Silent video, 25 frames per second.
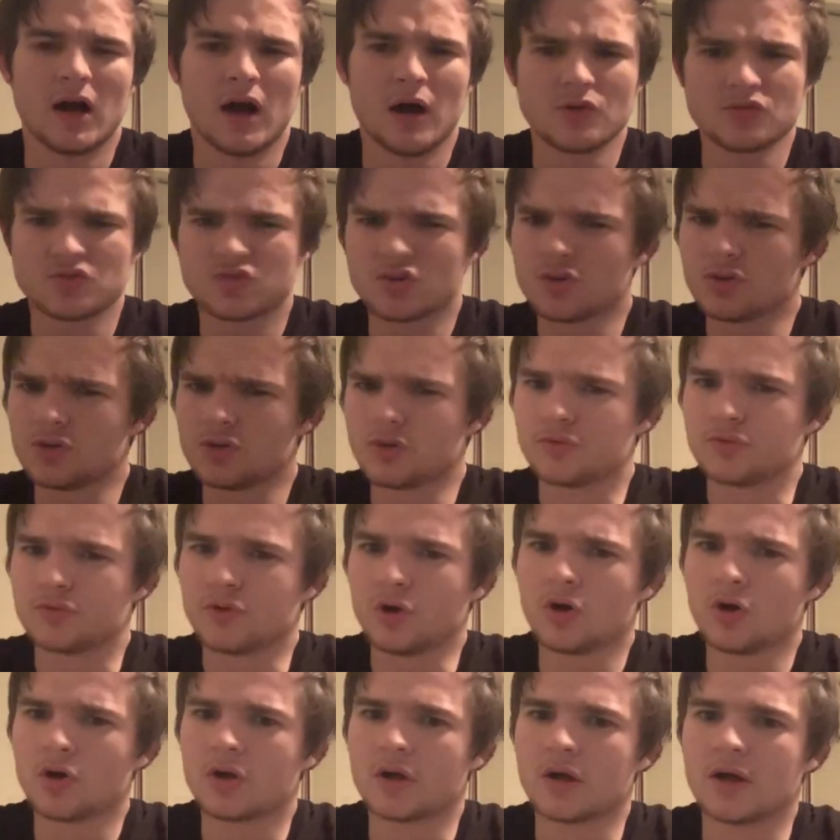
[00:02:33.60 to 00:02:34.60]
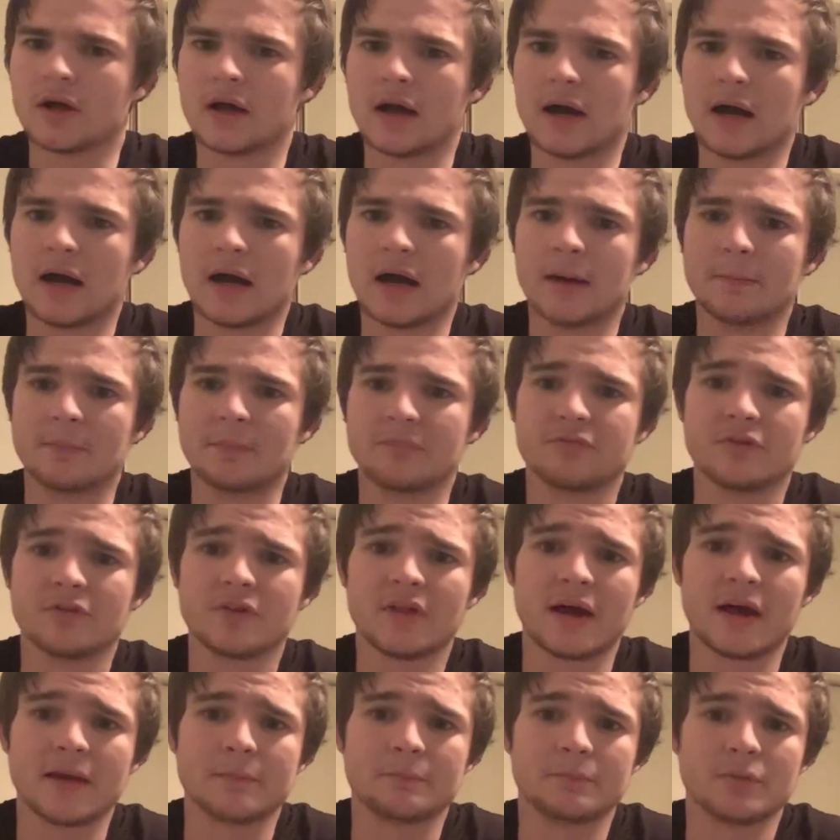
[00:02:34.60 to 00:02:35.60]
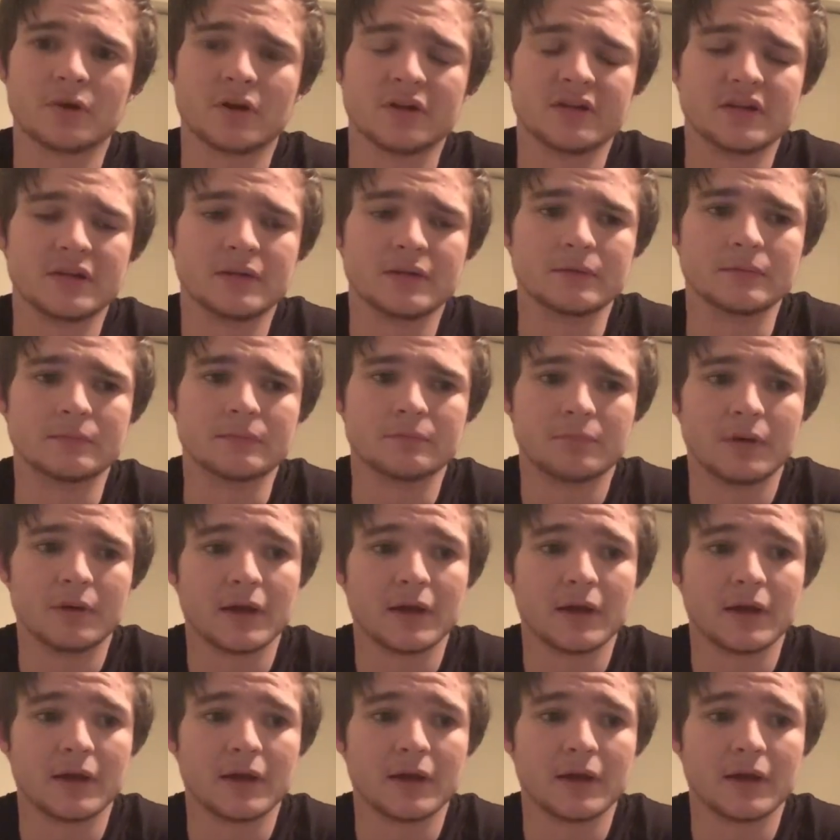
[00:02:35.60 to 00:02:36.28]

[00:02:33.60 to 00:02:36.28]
I was going to do a vlog for that, but I didn't.